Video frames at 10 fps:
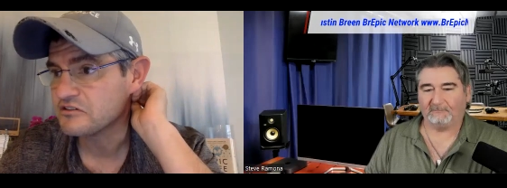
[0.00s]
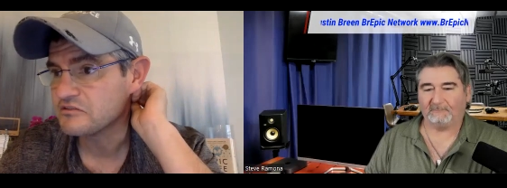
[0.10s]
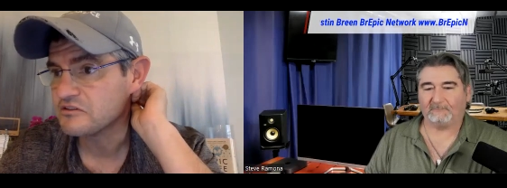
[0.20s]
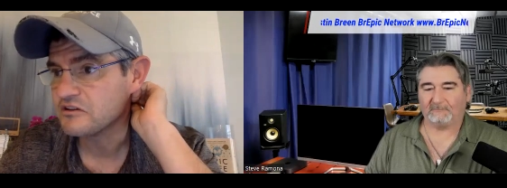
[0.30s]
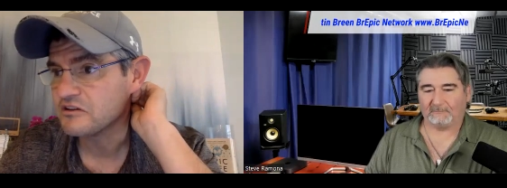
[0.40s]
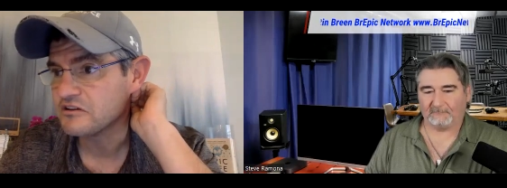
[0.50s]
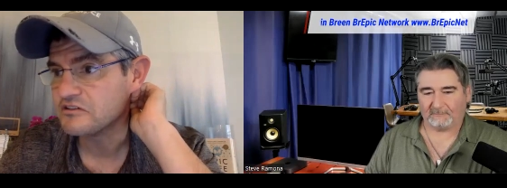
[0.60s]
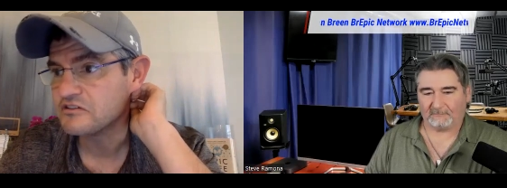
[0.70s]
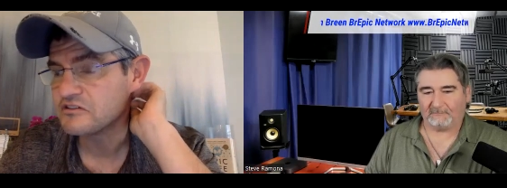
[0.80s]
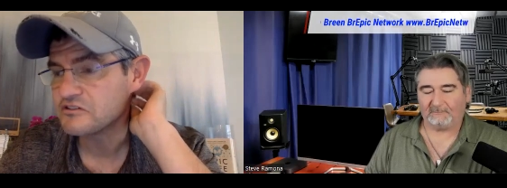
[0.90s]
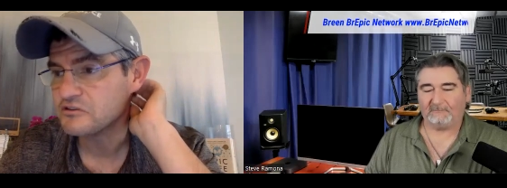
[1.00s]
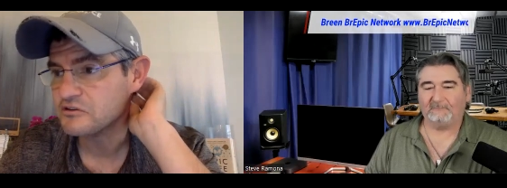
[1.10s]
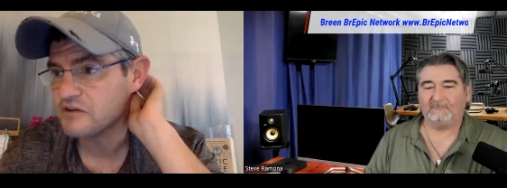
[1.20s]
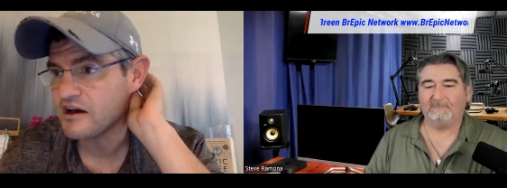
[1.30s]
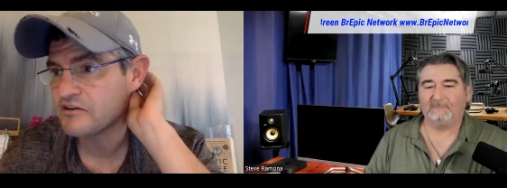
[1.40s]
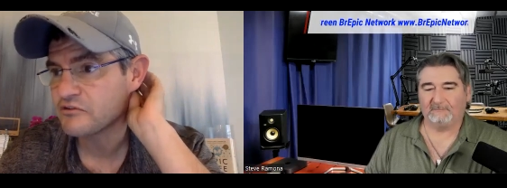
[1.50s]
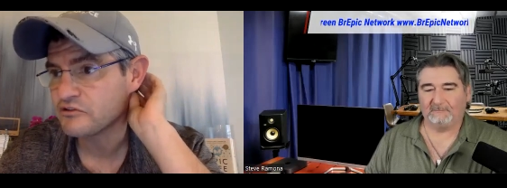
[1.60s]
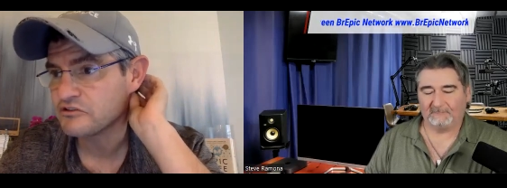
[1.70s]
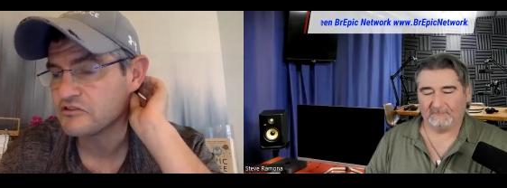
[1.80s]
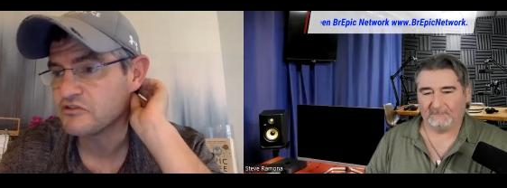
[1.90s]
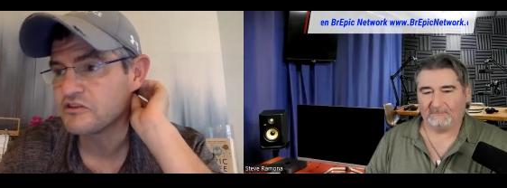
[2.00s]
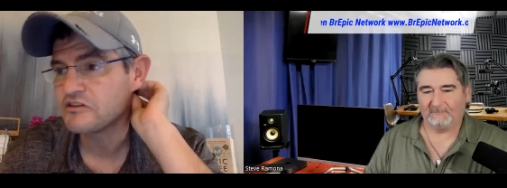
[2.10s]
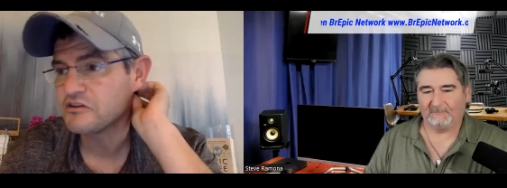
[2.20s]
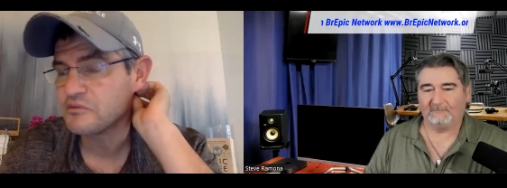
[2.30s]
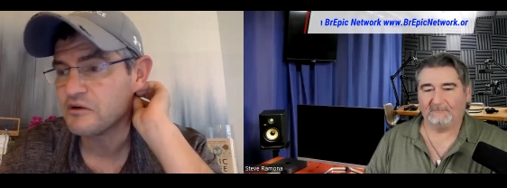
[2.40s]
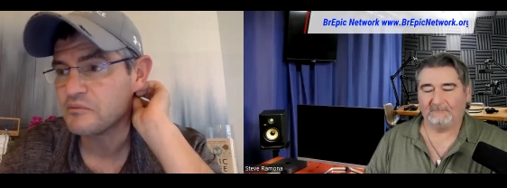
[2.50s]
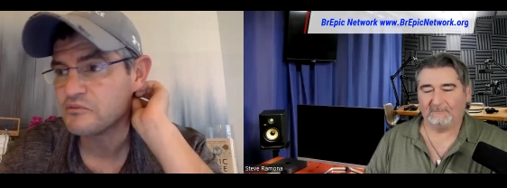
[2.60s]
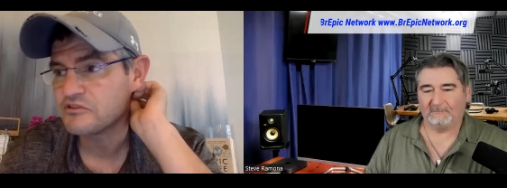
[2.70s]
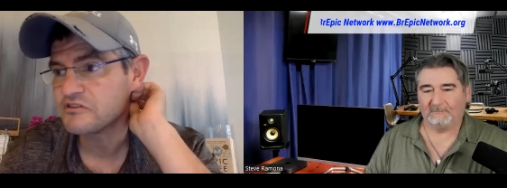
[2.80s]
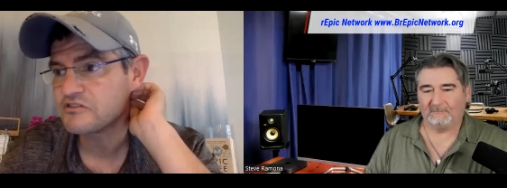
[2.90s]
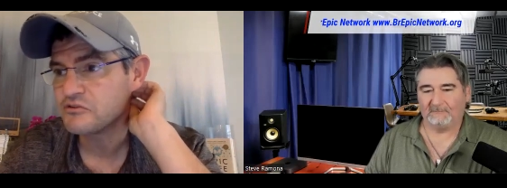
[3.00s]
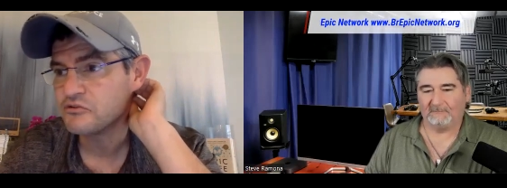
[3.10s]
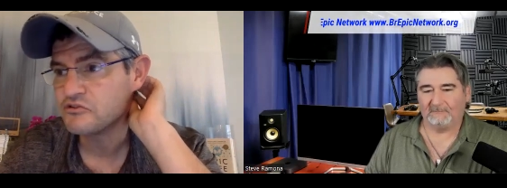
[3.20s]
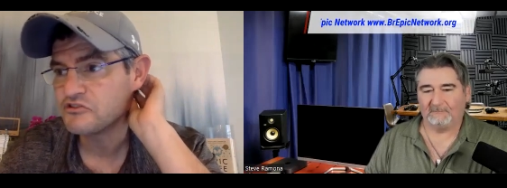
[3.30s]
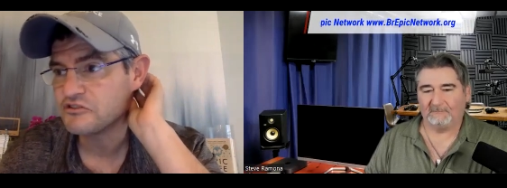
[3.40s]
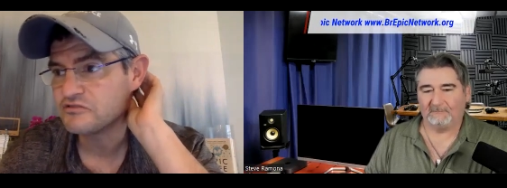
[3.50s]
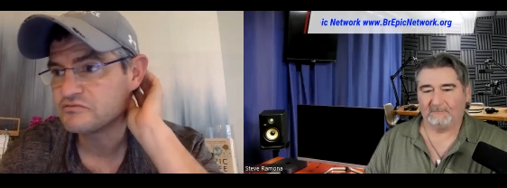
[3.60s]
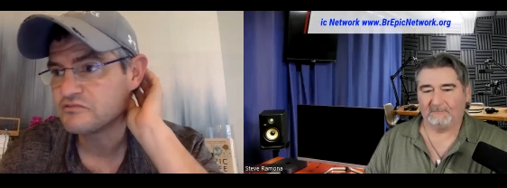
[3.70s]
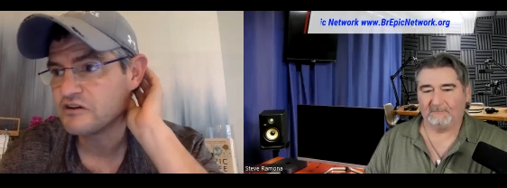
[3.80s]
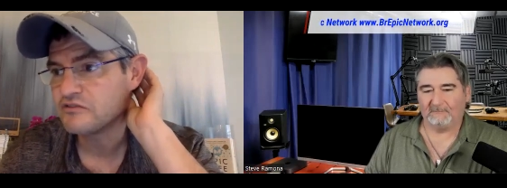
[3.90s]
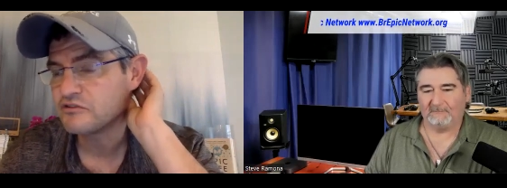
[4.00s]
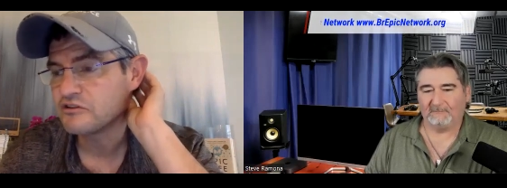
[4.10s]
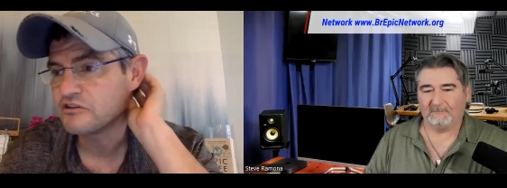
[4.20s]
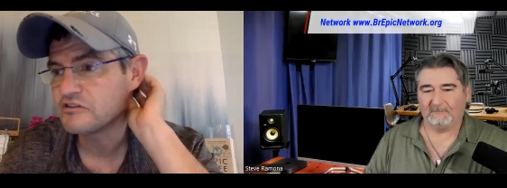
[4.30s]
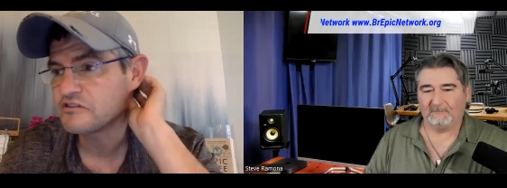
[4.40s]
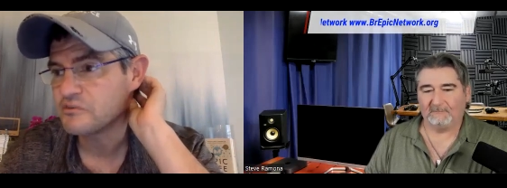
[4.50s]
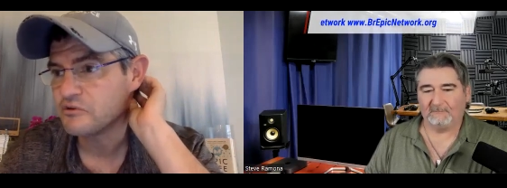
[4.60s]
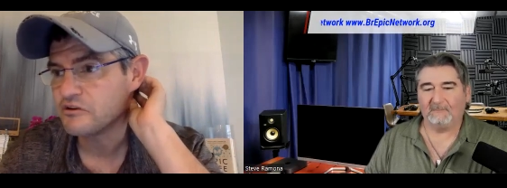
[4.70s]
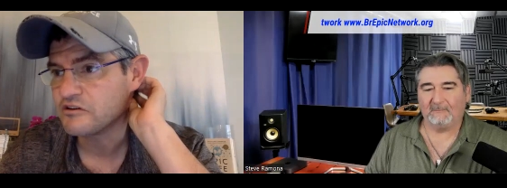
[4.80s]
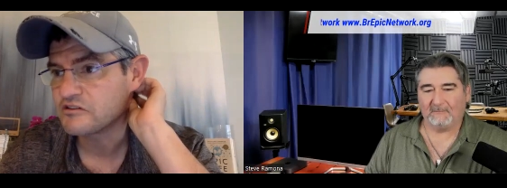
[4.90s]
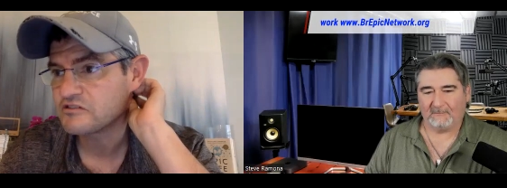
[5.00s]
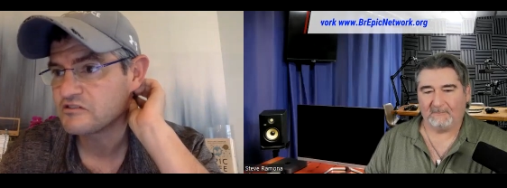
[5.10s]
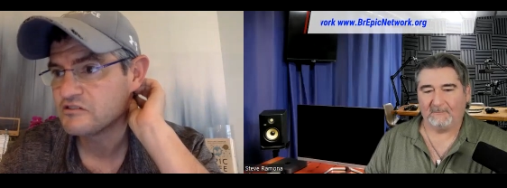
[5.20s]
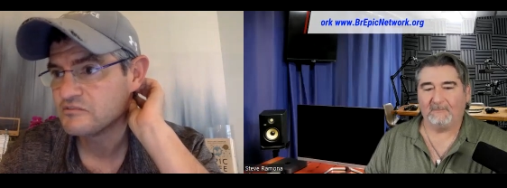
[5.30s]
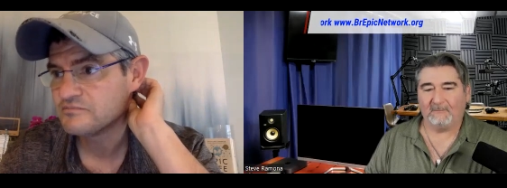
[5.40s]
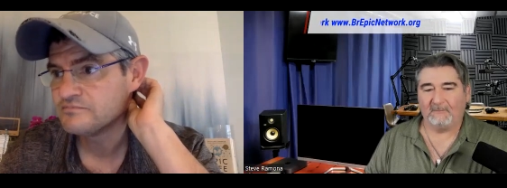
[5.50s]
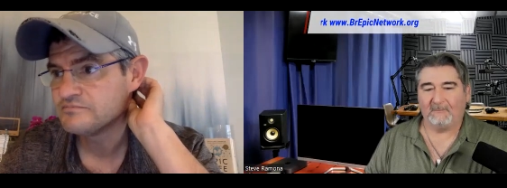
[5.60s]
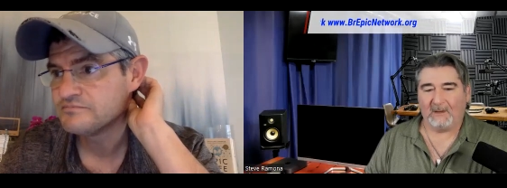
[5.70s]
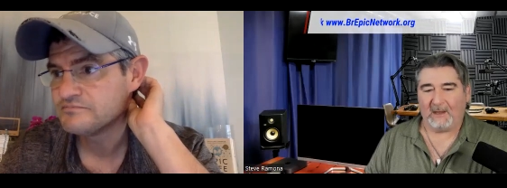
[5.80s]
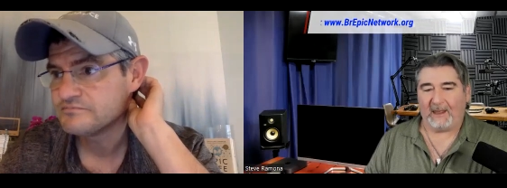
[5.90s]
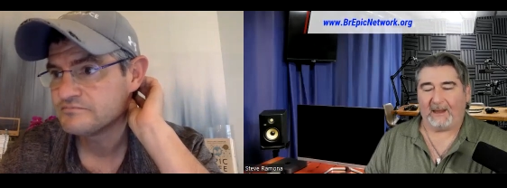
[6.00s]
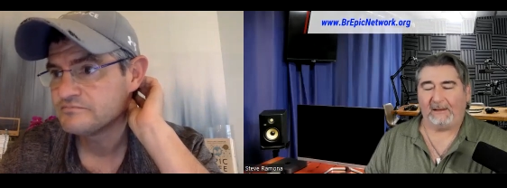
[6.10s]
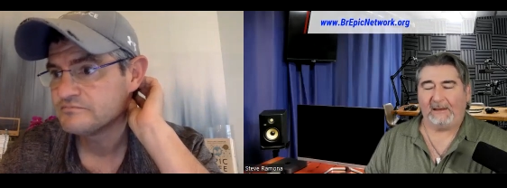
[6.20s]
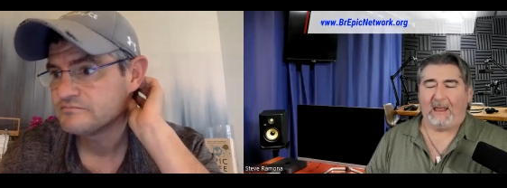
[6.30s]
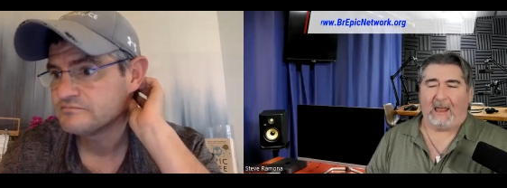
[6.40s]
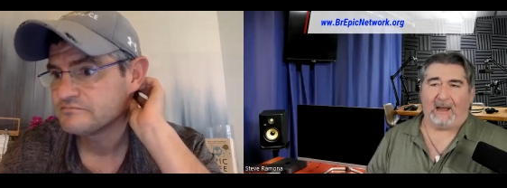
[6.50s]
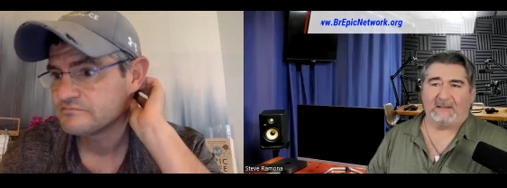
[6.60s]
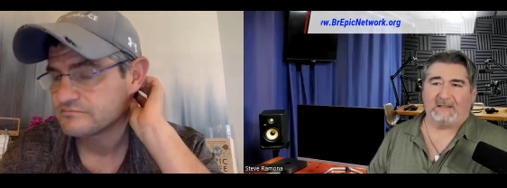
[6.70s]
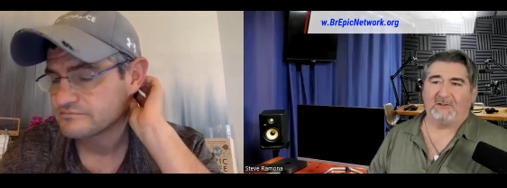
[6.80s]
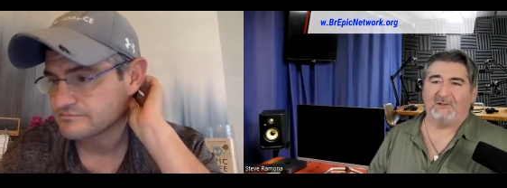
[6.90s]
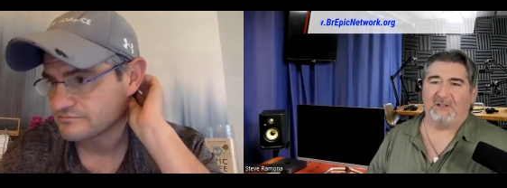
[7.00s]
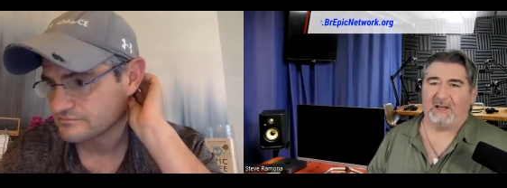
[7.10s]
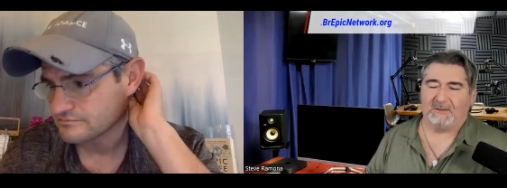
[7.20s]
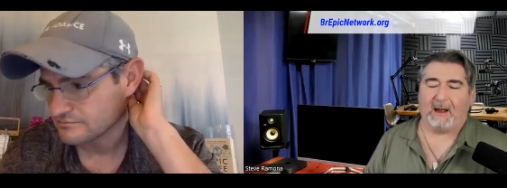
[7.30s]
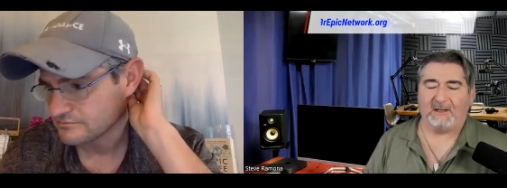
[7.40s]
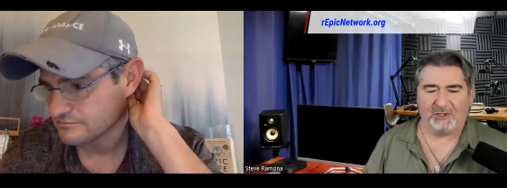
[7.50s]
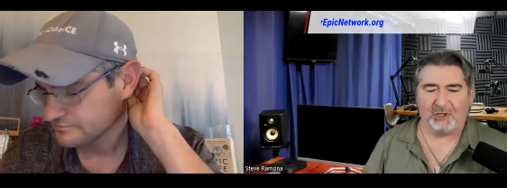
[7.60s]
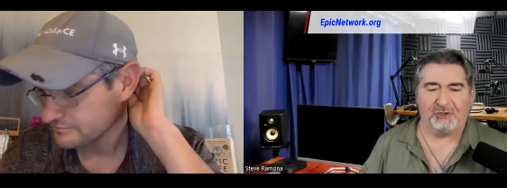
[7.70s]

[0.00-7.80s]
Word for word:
Speaker 1: it, all it is. So I don't really even think about business owner stuff ever unless someone asks.
Speaker 2: Yeah, and that's interesting because my show